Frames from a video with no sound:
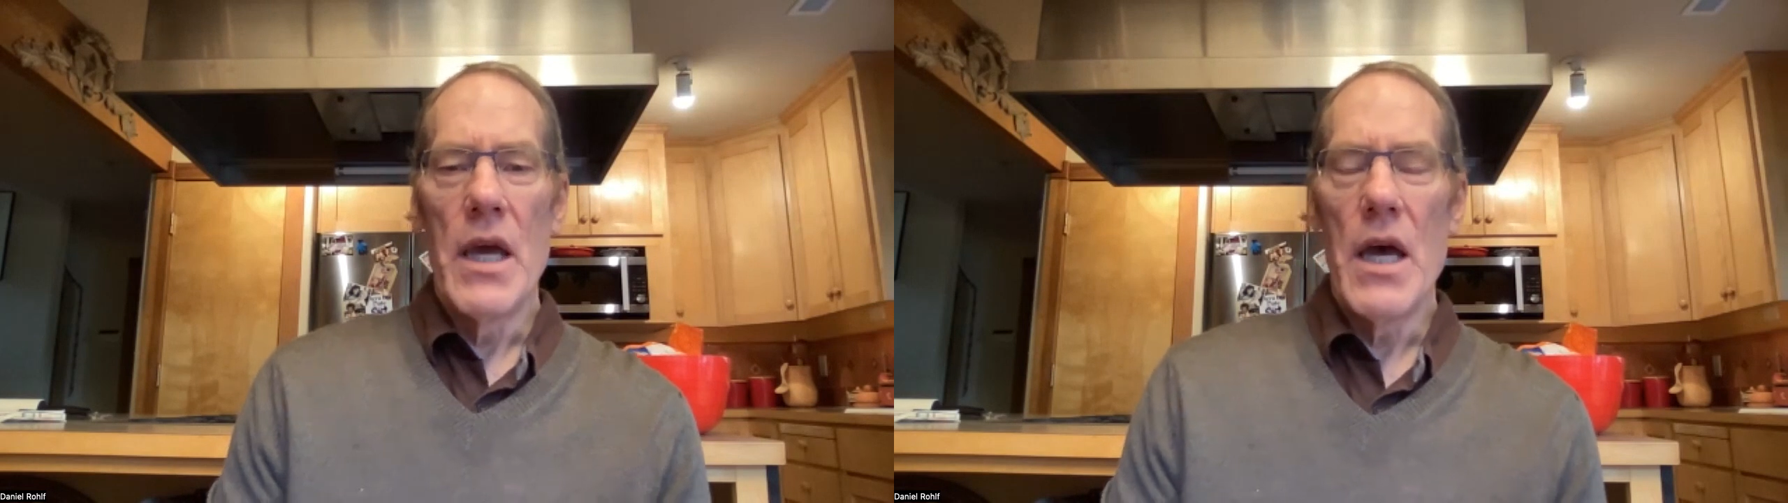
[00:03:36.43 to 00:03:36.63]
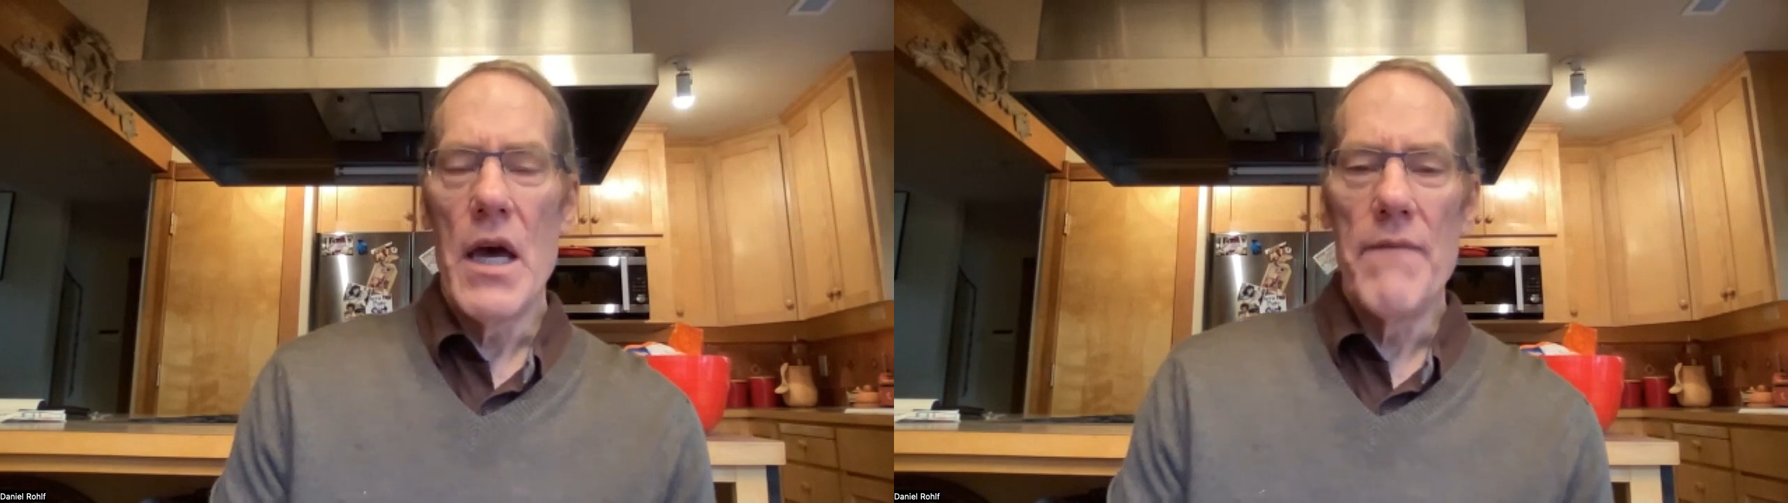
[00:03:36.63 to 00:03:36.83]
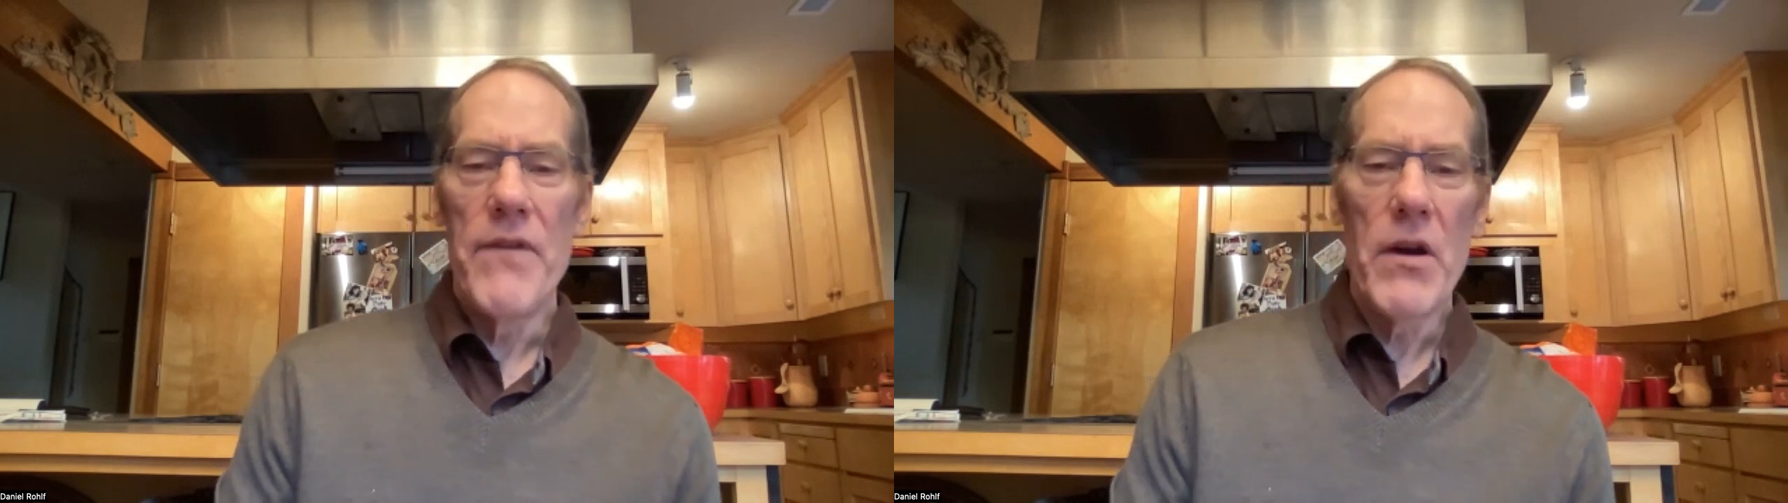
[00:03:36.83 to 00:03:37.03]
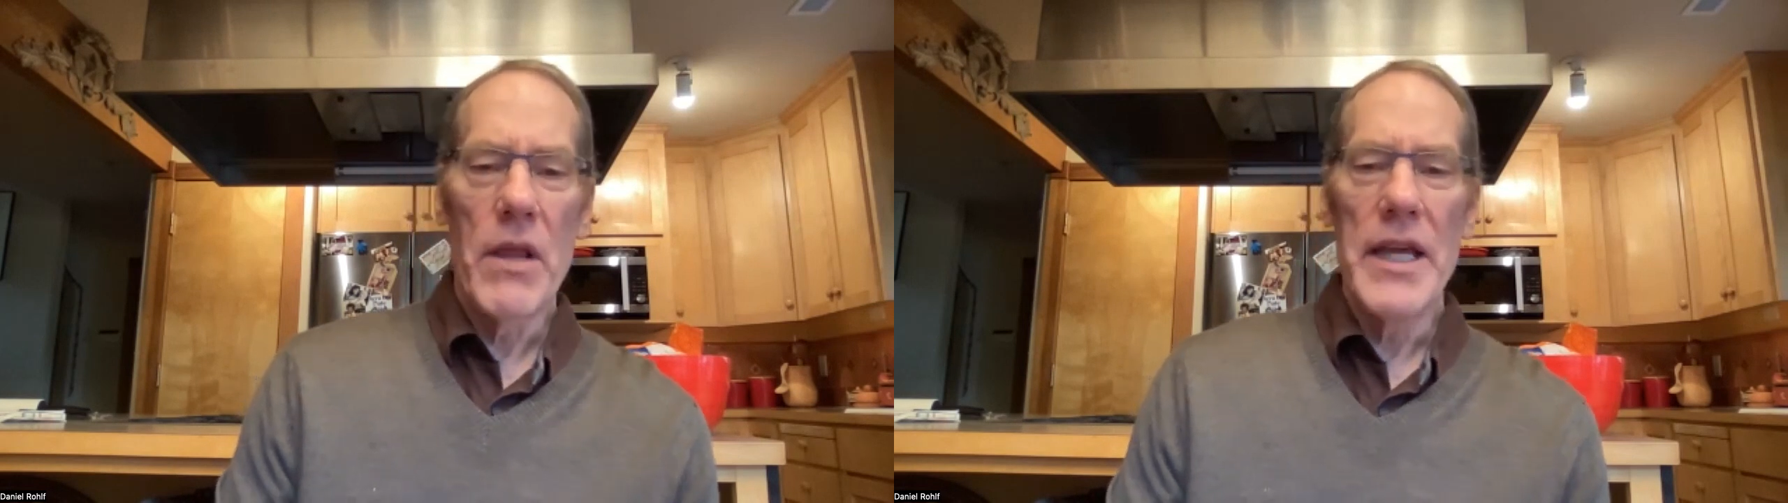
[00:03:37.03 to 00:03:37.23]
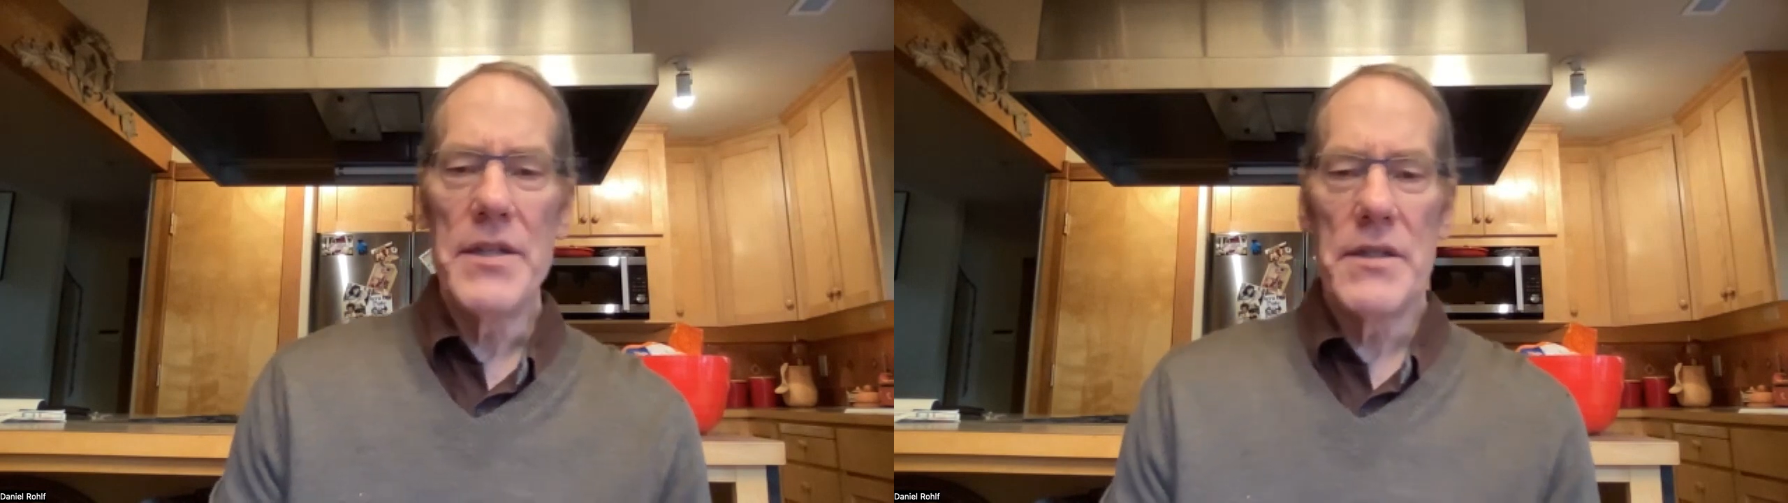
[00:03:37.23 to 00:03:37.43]
um,
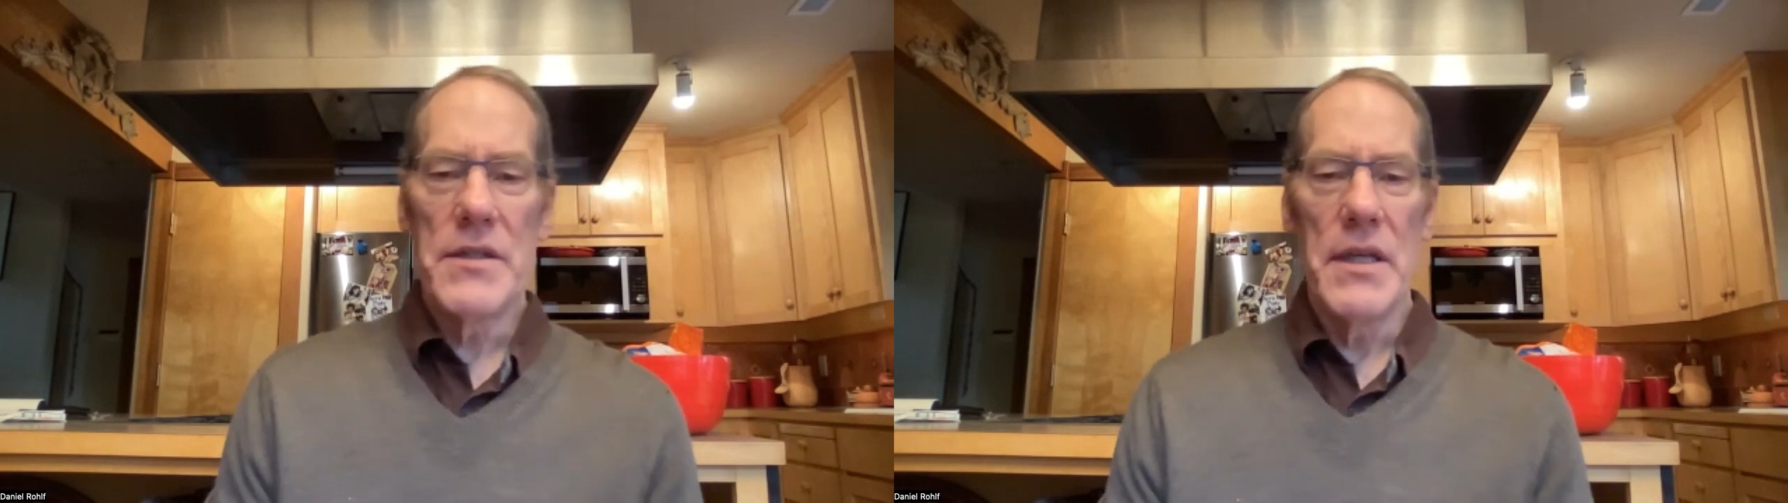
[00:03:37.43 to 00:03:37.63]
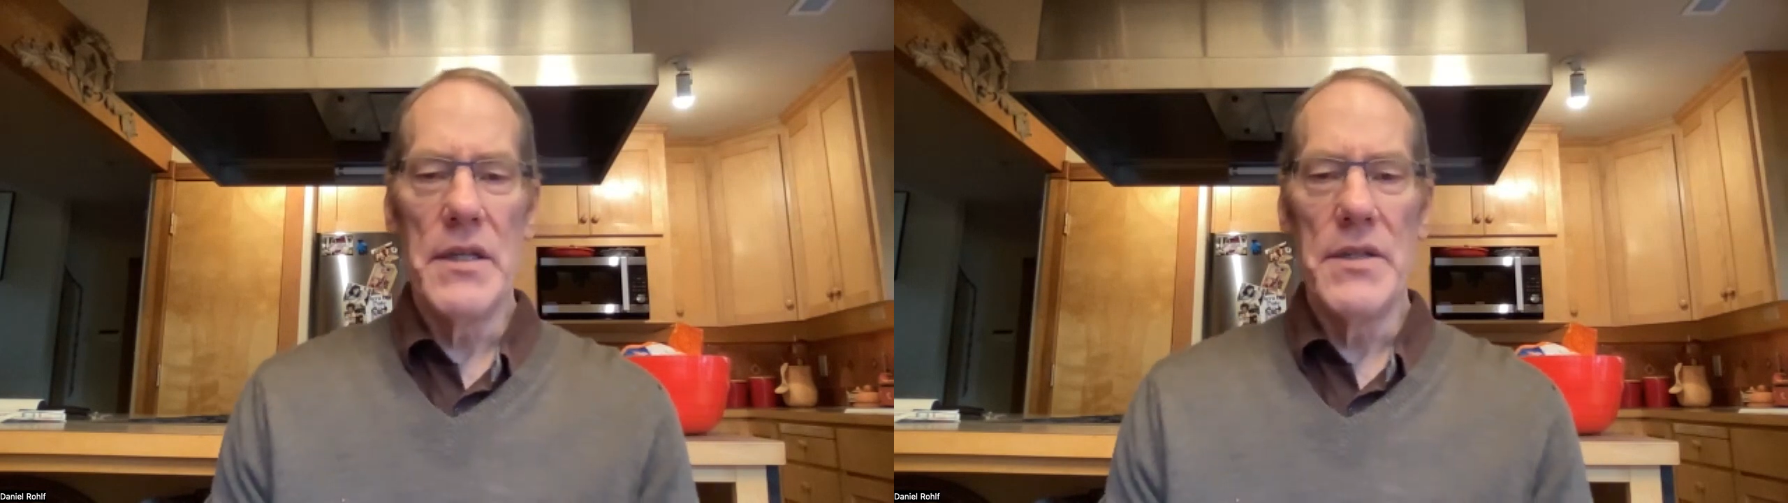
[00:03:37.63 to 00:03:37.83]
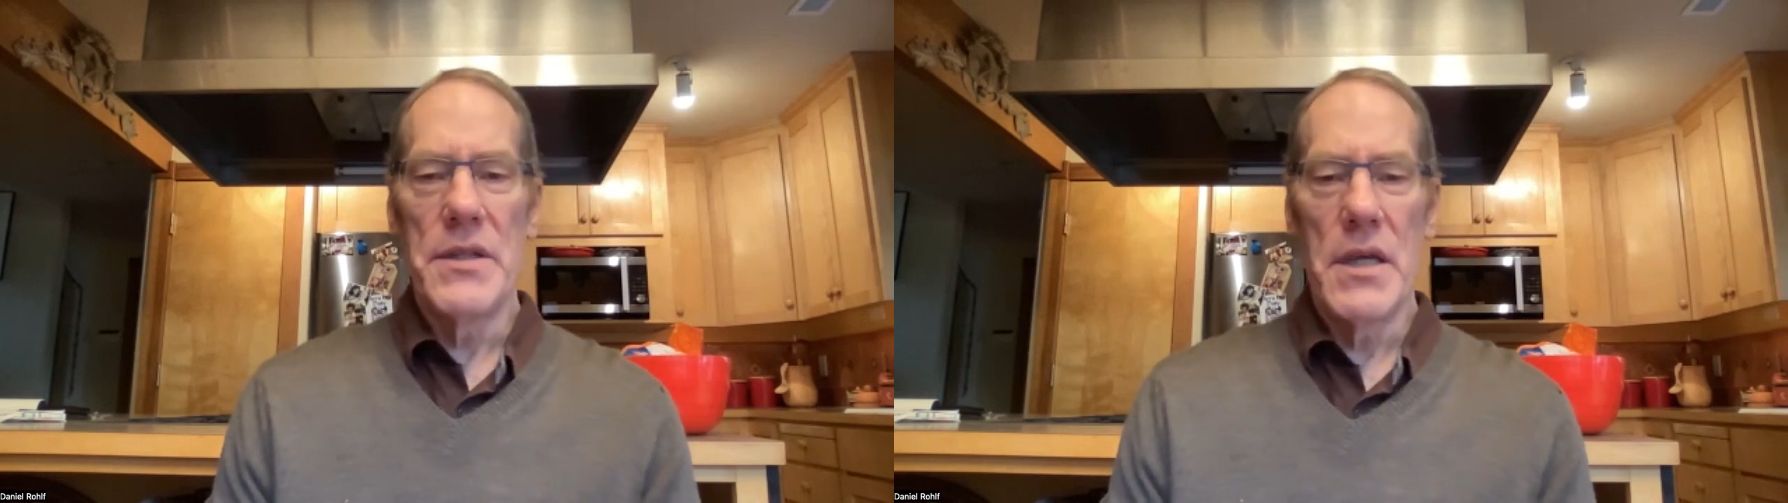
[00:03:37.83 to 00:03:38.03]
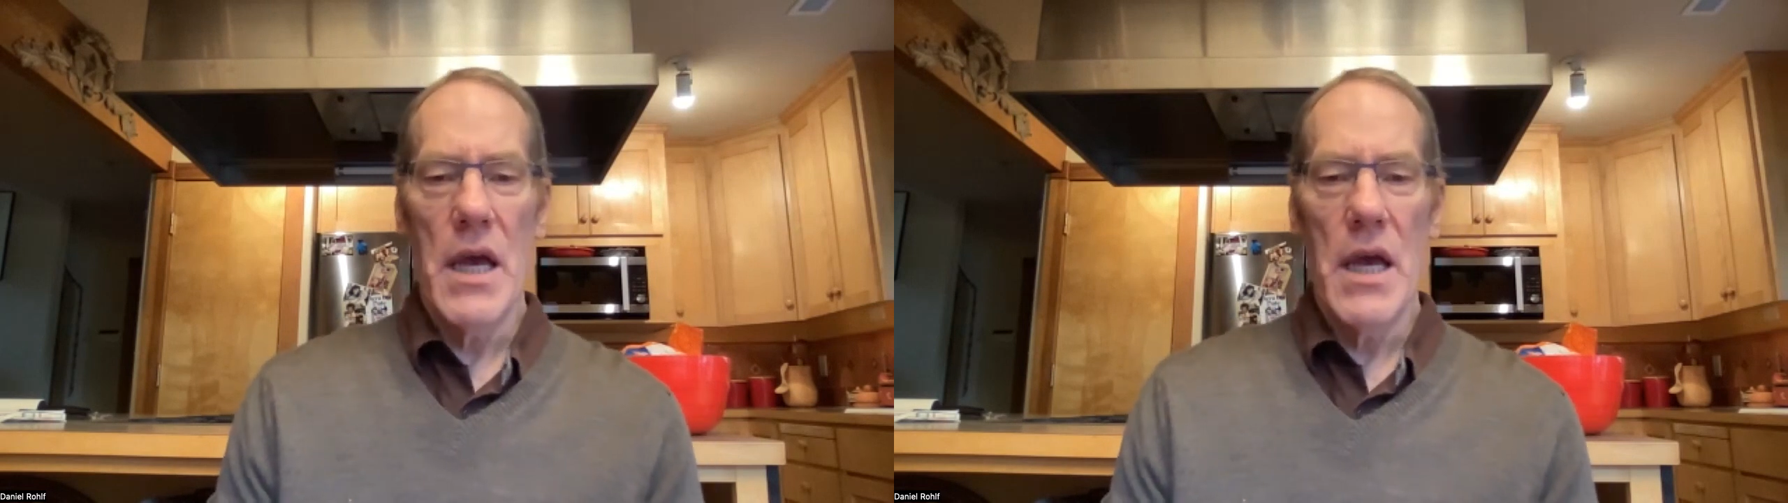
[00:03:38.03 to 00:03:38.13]
federal agencies